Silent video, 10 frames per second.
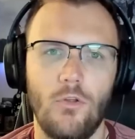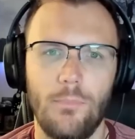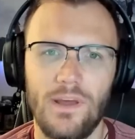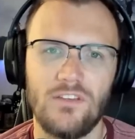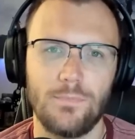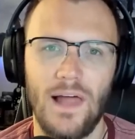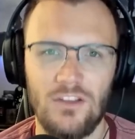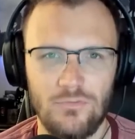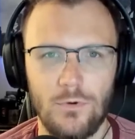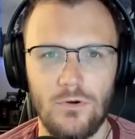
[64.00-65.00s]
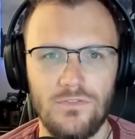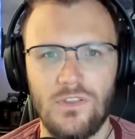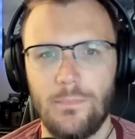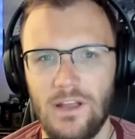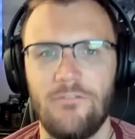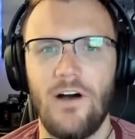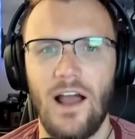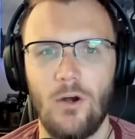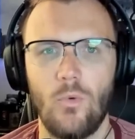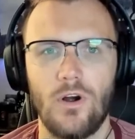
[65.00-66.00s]
the big splash moves, the big
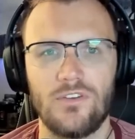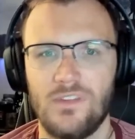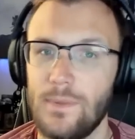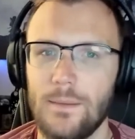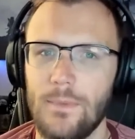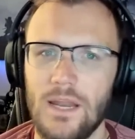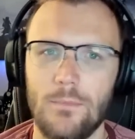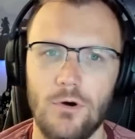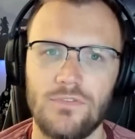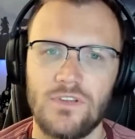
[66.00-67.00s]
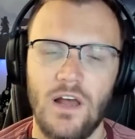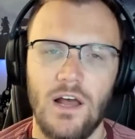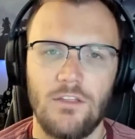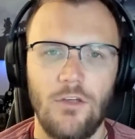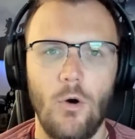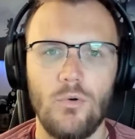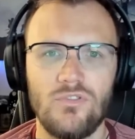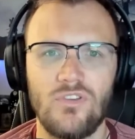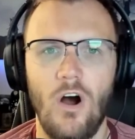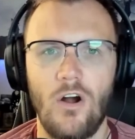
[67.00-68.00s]
fireworks, the big money moves,
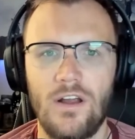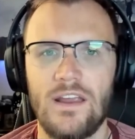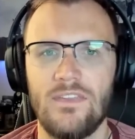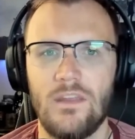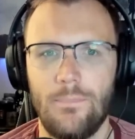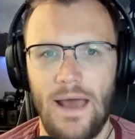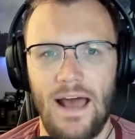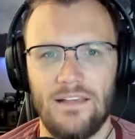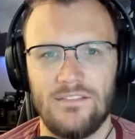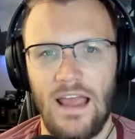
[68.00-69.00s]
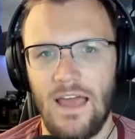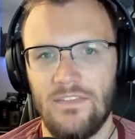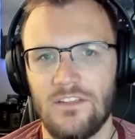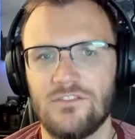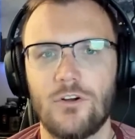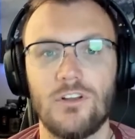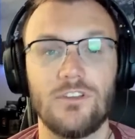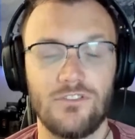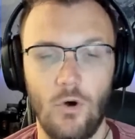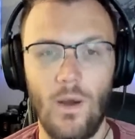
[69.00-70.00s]
those are in the past. And this
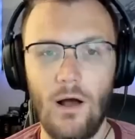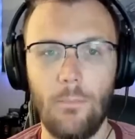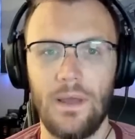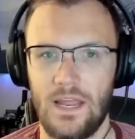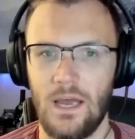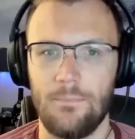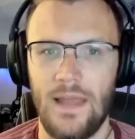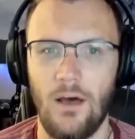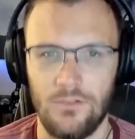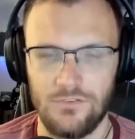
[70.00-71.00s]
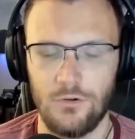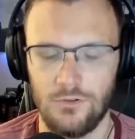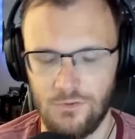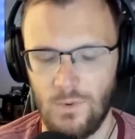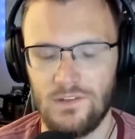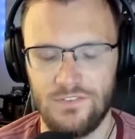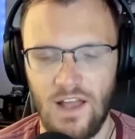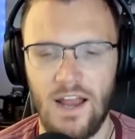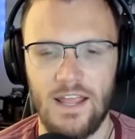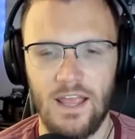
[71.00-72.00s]
Nerlens Noel pickup now, this Nerlens Noel
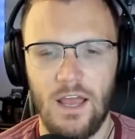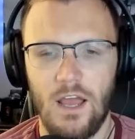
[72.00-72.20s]
signing,